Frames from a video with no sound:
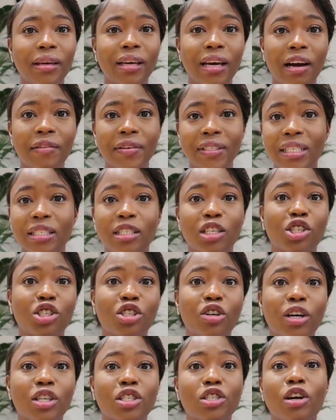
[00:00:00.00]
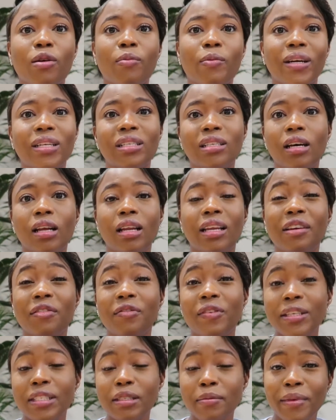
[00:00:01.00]
have it as a short-term rental
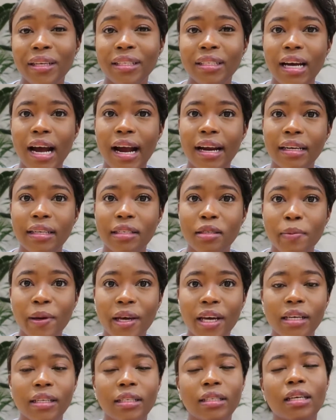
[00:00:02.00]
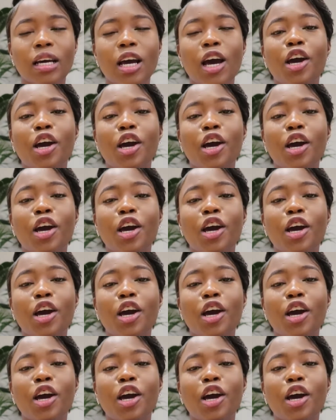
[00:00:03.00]
investment kind of space.